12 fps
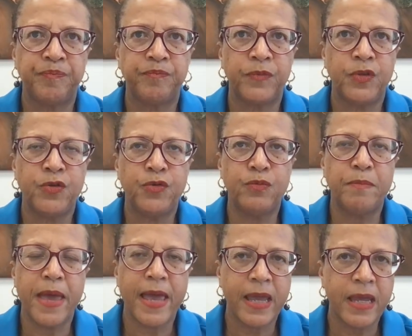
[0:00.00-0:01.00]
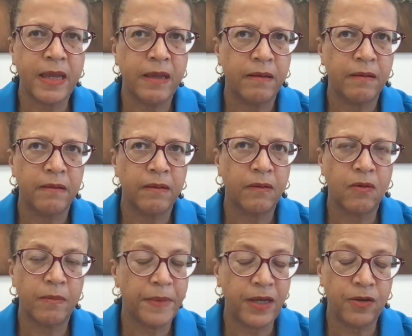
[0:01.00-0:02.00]
You may
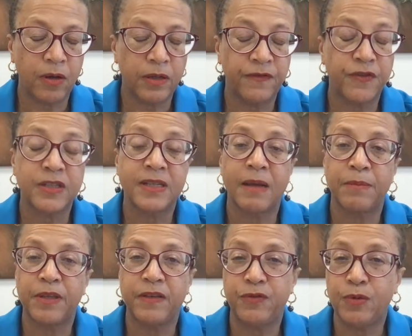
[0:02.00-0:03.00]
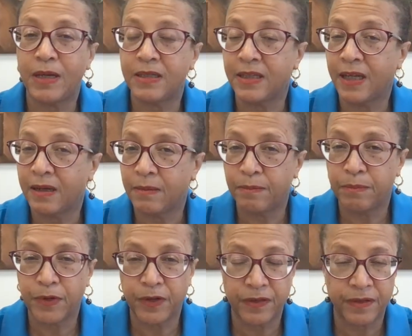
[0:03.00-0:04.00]
or may not, for example, if you had to get a
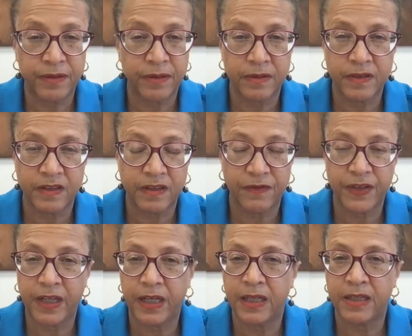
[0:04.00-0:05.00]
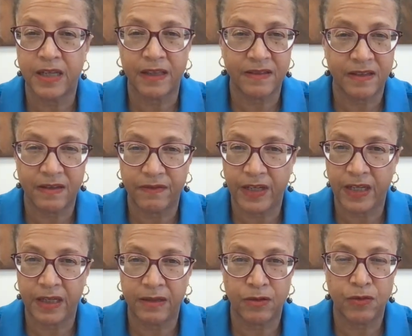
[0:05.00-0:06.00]
birth certificate, death
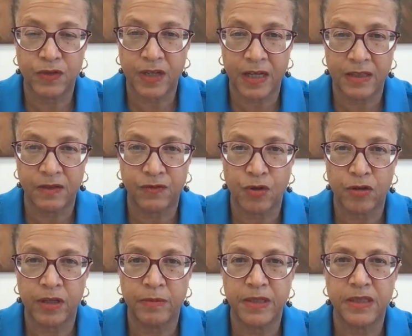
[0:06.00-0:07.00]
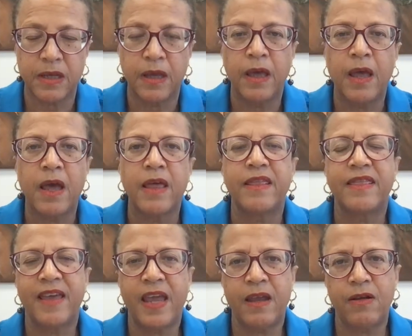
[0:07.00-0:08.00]
certificate, those kinds of documents,
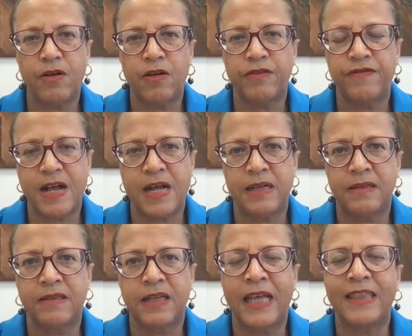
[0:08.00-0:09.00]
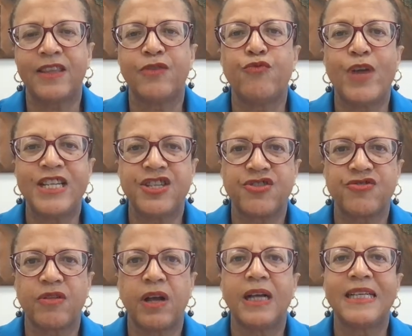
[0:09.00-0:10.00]
they are filed at the
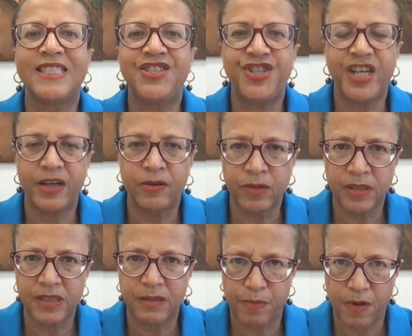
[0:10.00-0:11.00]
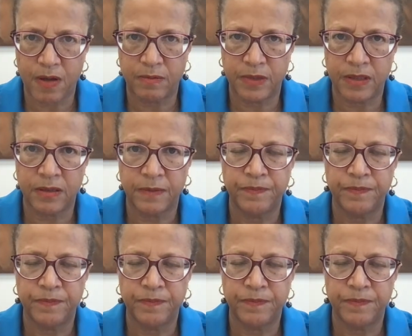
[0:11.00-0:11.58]
Registrar General's Department,